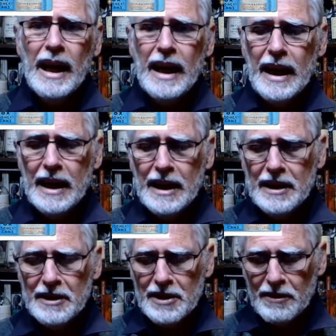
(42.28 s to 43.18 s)

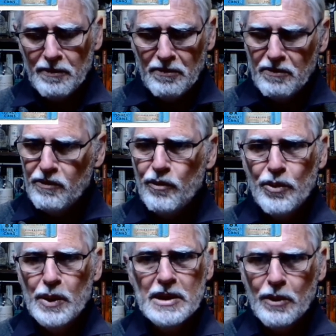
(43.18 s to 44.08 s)
And for
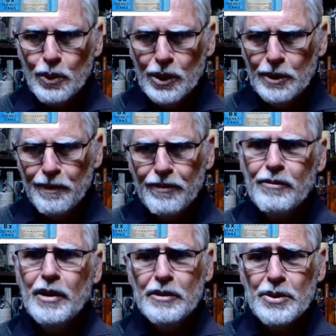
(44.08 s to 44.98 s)
the rest of the world,
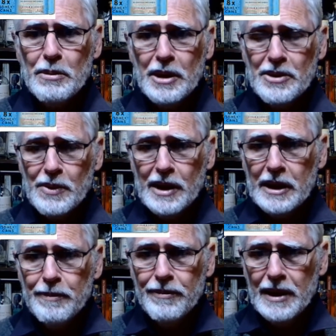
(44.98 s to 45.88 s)
Fever Tree
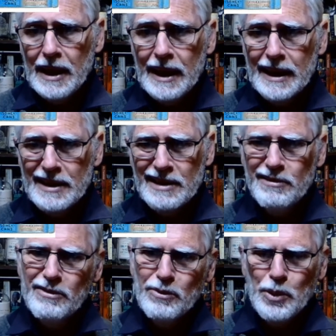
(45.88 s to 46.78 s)
Mediterranean. It
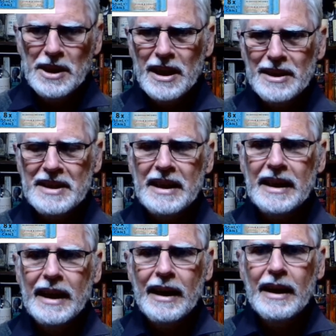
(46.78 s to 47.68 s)
retails
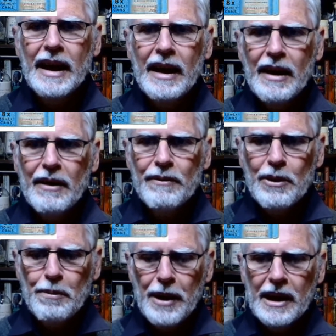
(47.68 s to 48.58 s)
here for
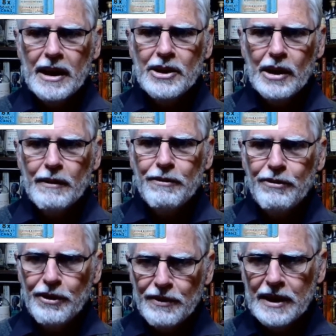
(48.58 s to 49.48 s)
about
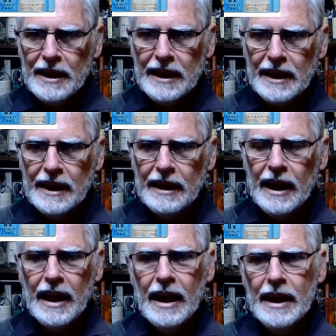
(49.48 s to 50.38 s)
$1.50
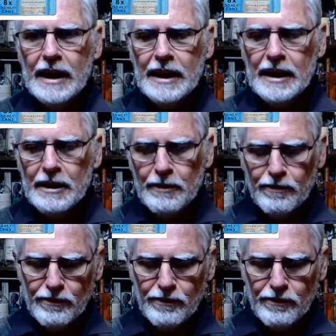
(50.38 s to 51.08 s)
a